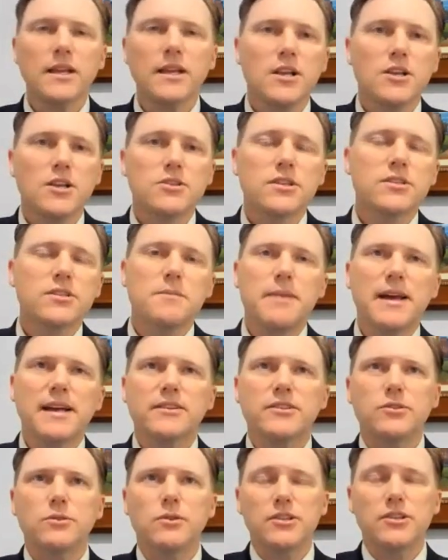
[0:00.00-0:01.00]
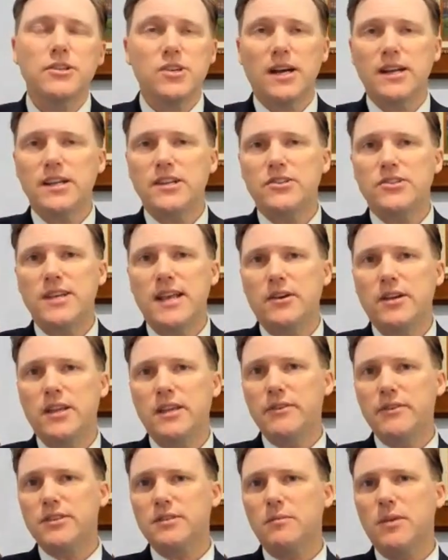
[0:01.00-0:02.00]
So let's get back to John and Jan. I'll give
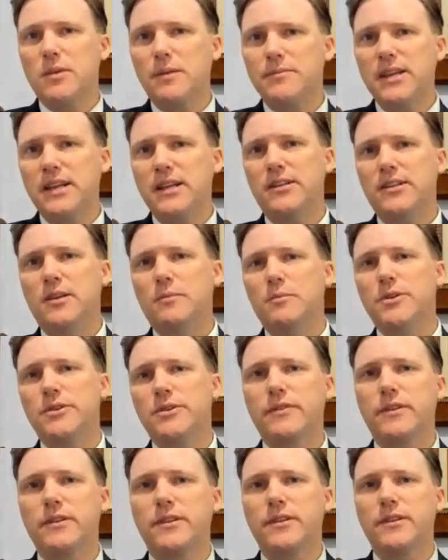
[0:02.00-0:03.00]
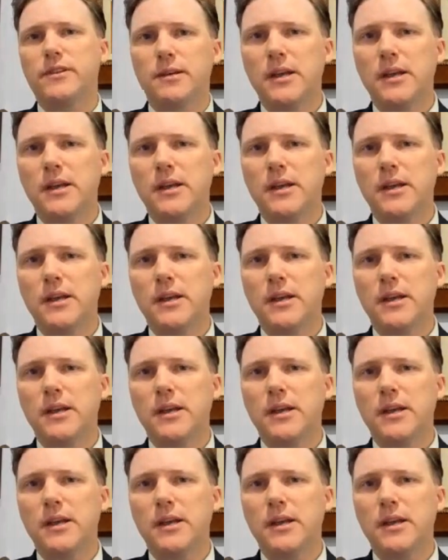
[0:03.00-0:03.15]
you some updated numbers for them.